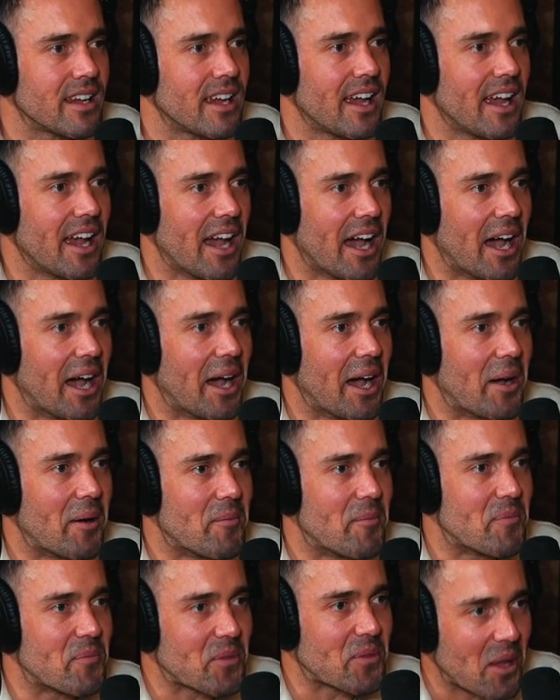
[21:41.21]

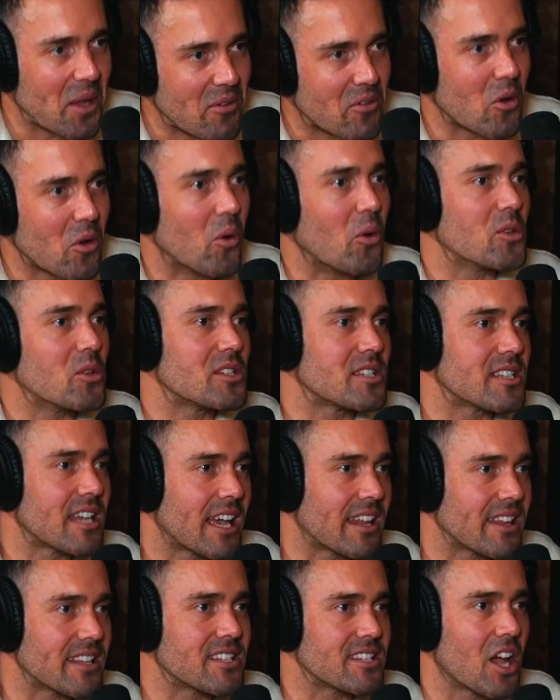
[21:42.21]
of course,
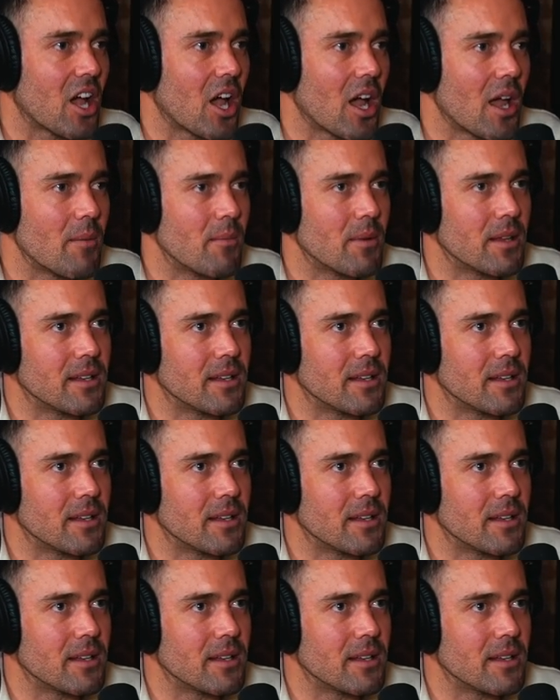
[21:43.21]
at the time.